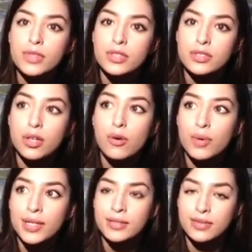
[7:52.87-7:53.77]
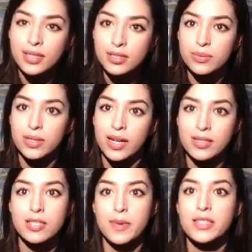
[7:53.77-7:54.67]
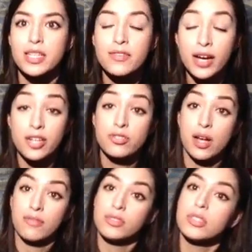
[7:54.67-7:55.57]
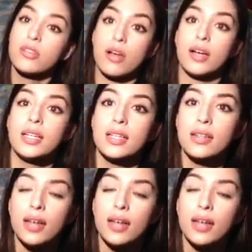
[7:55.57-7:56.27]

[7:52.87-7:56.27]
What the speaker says: so when things weren't as expensive, I traveled a lot.